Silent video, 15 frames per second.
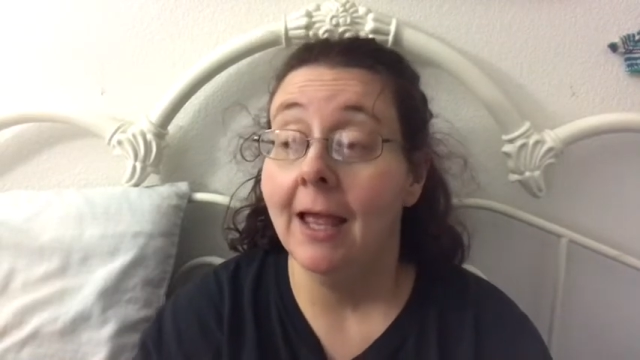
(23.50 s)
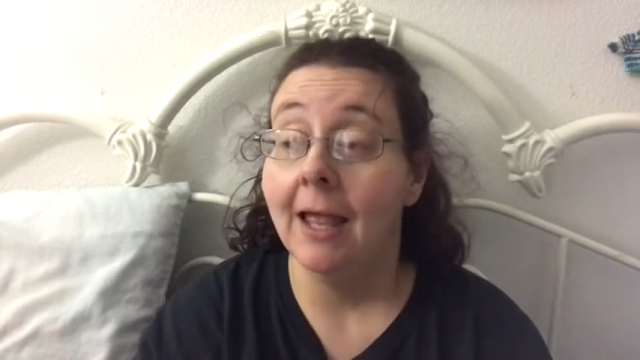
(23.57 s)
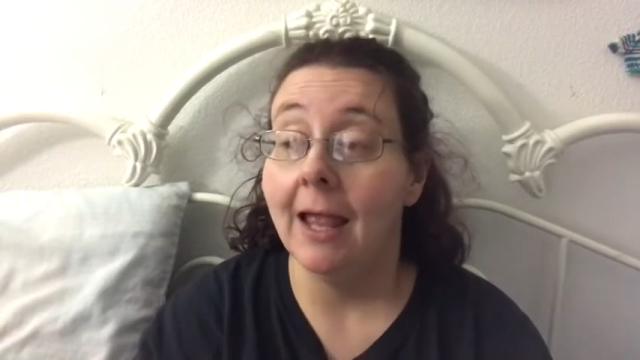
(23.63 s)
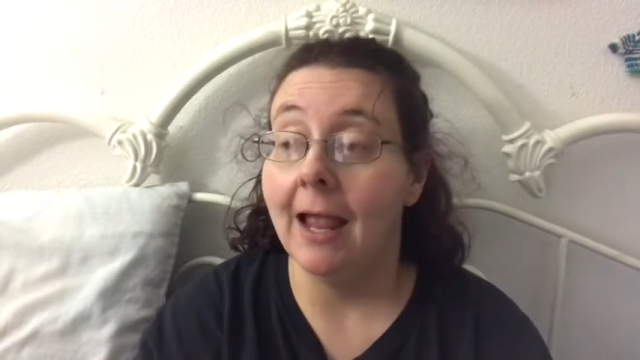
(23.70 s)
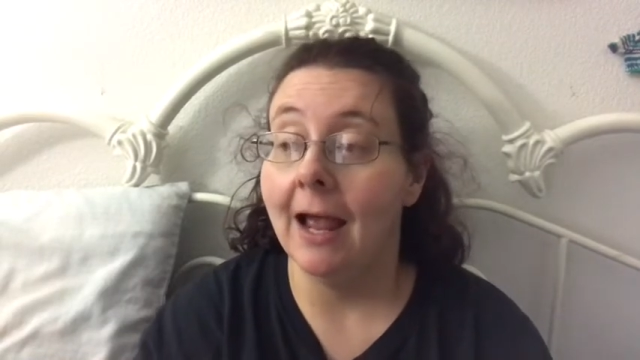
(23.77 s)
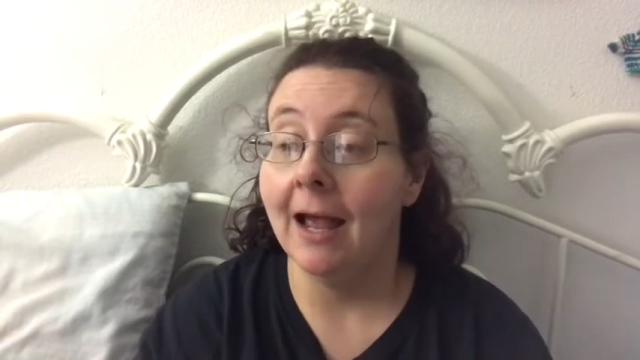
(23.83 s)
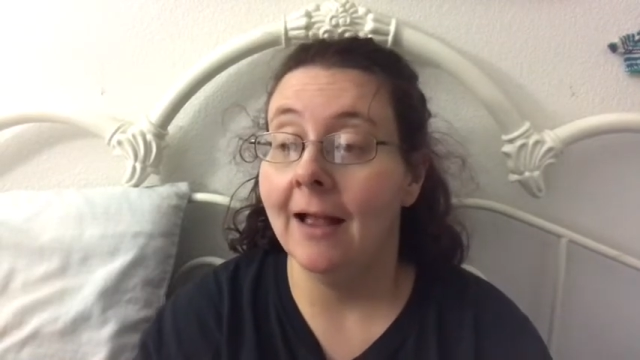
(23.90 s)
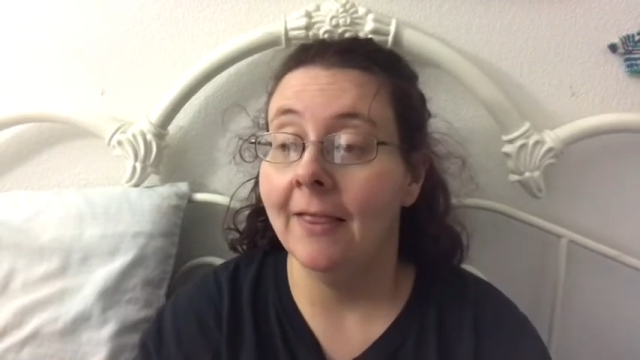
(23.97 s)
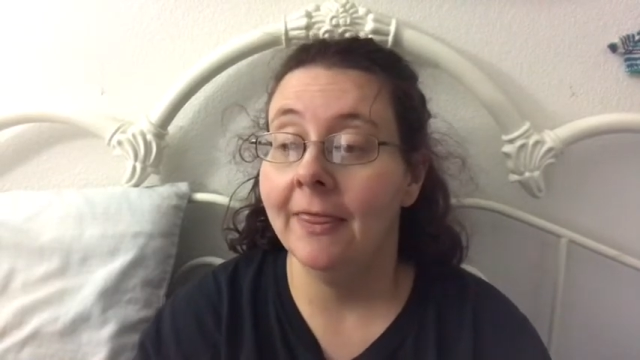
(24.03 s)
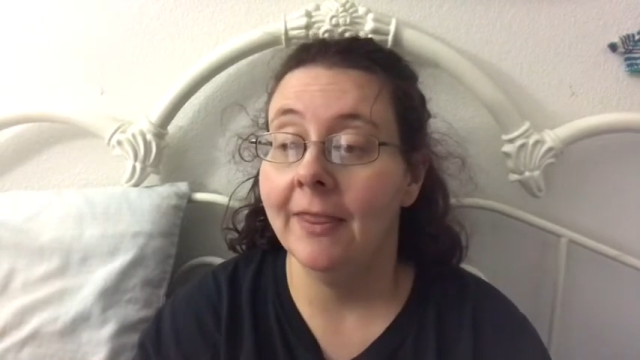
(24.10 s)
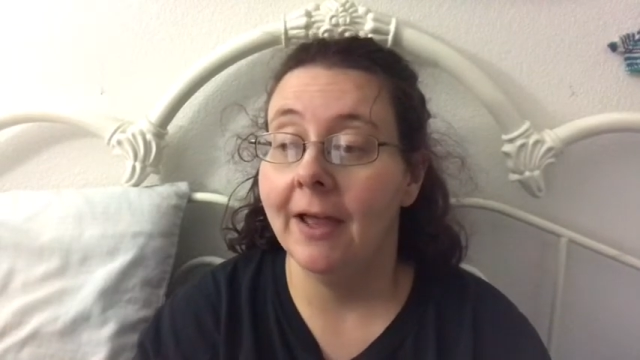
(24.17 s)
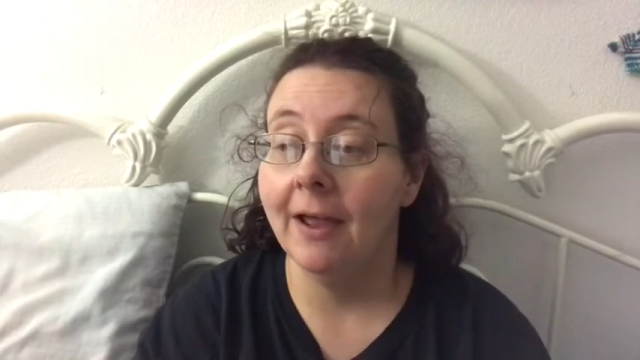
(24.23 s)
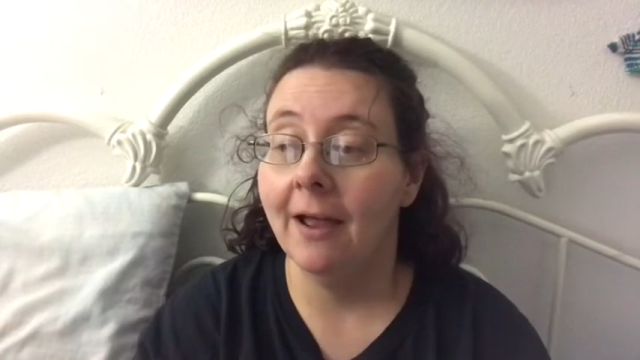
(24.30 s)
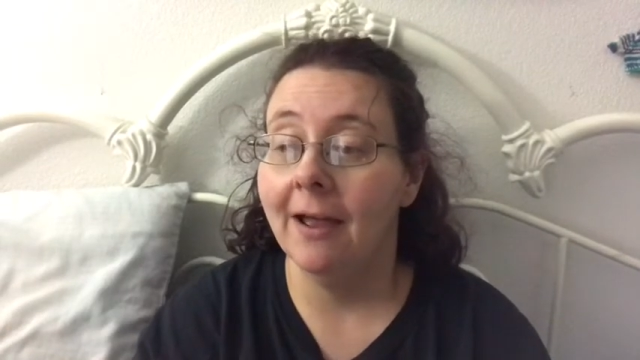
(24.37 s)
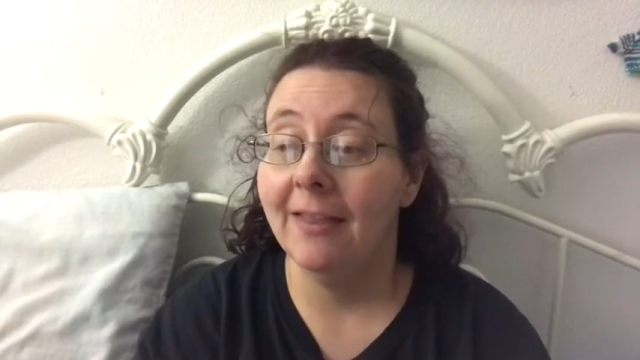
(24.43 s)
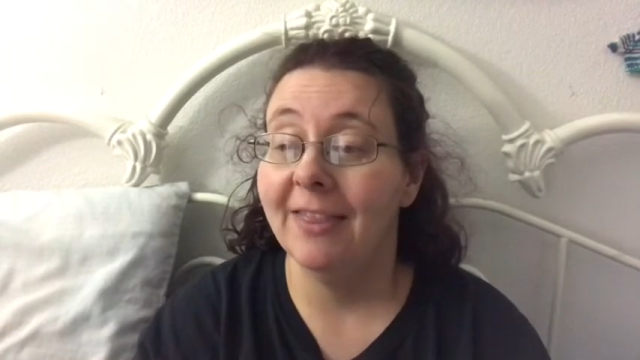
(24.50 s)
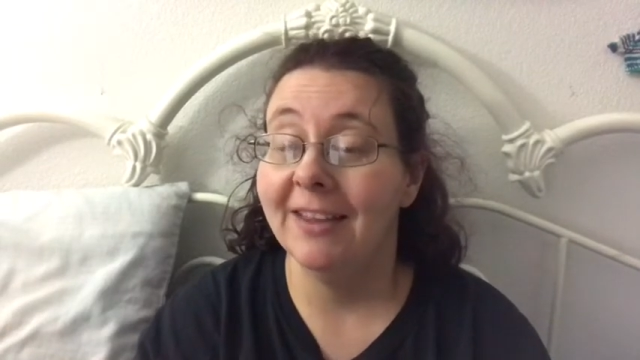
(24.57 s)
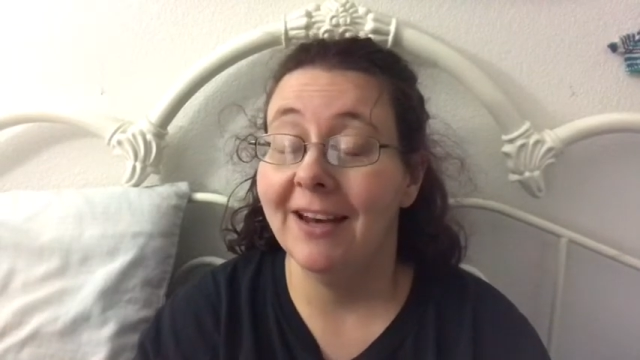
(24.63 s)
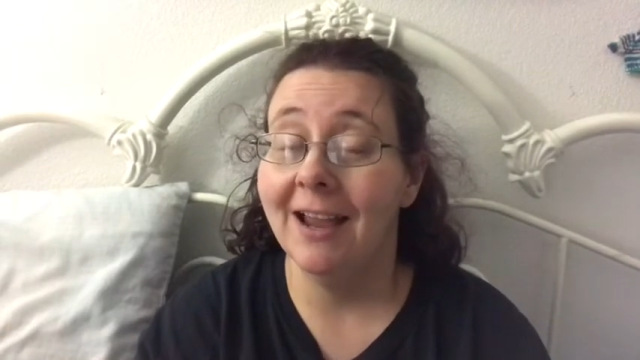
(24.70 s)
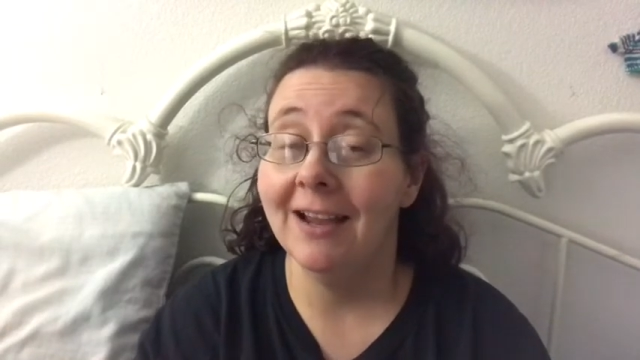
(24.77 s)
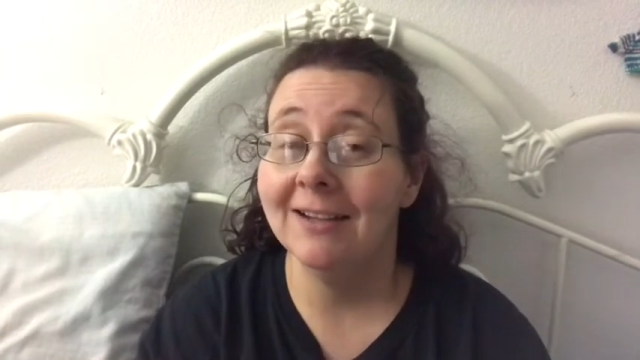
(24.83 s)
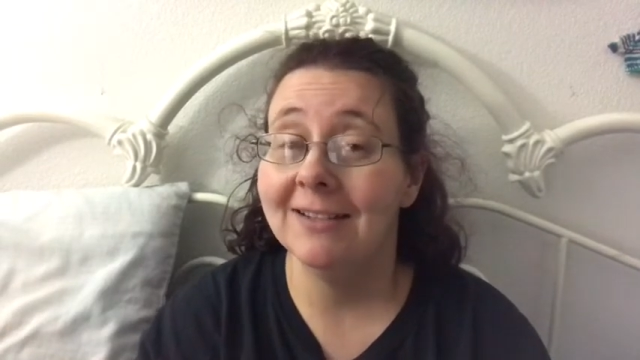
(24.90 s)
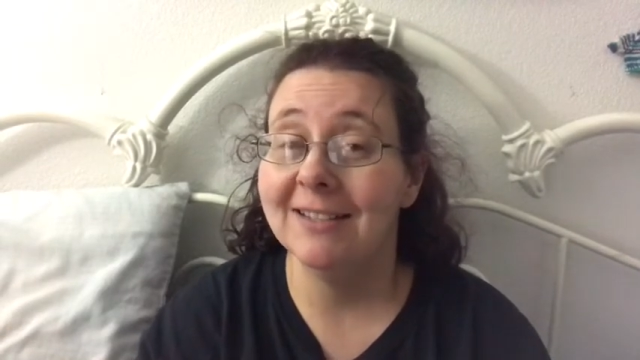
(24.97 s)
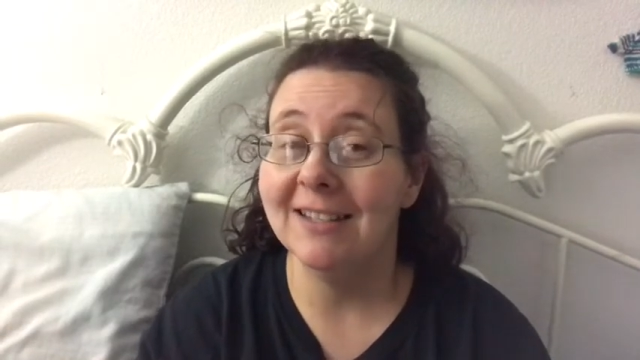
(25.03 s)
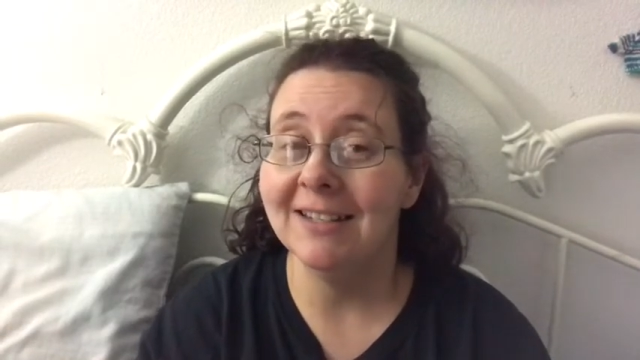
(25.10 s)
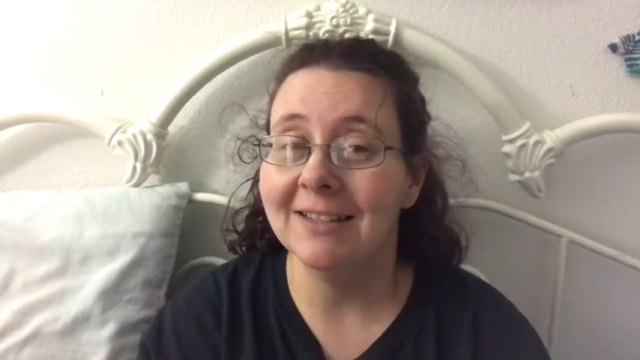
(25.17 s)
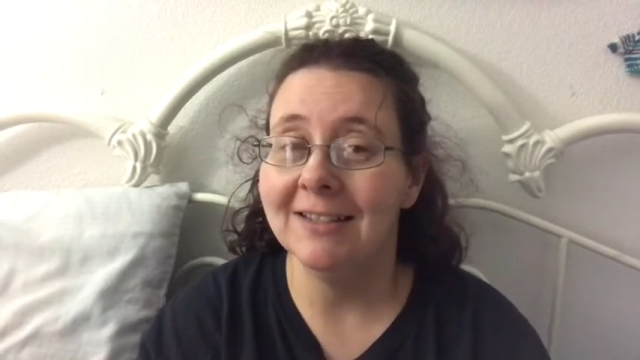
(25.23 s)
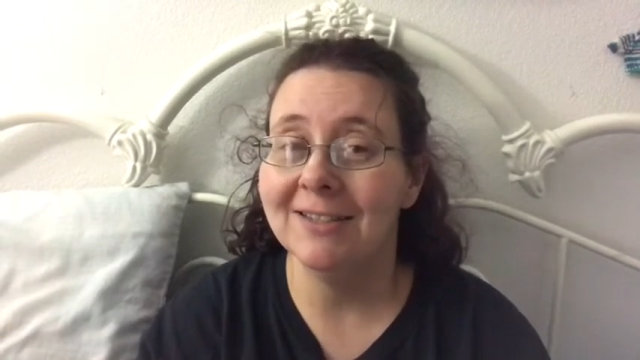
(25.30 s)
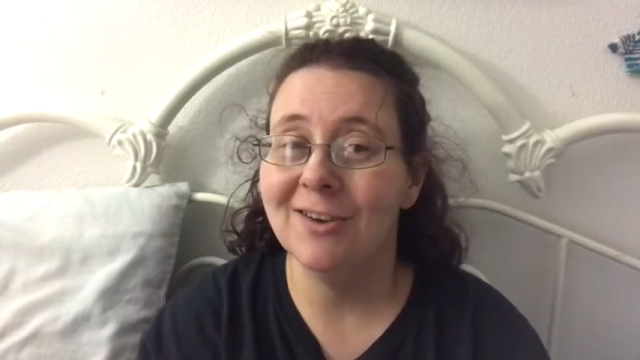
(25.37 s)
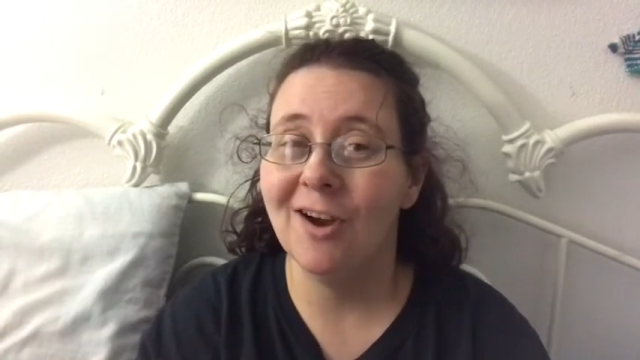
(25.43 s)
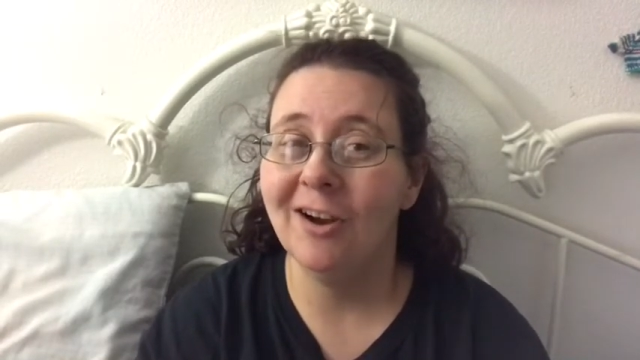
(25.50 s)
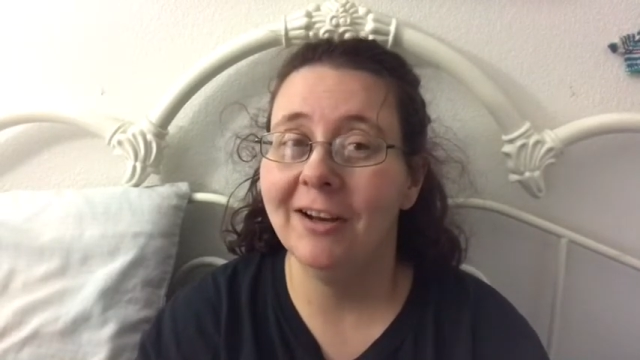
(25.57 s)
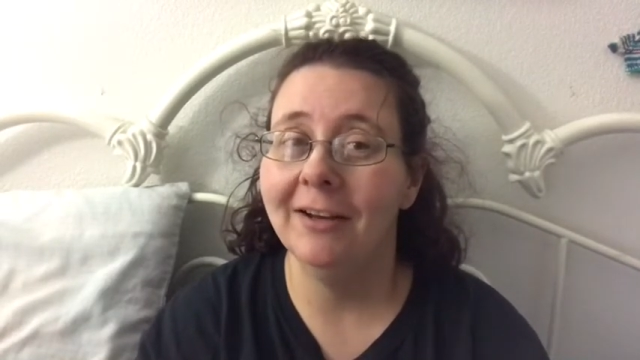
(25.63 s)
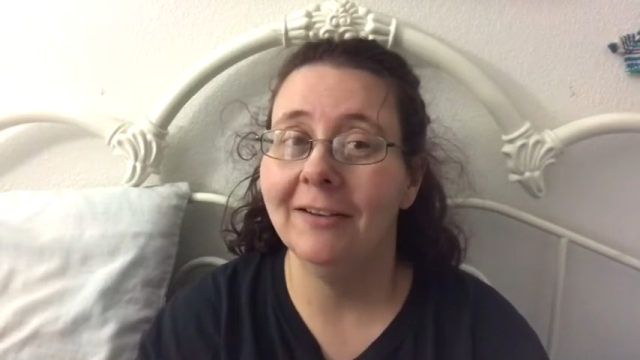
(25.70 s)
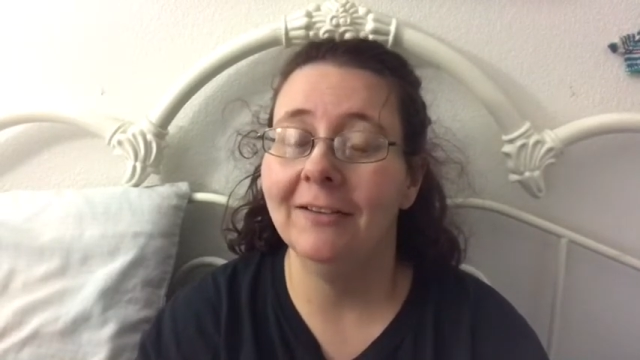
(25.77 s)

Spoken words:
And then the next is talking a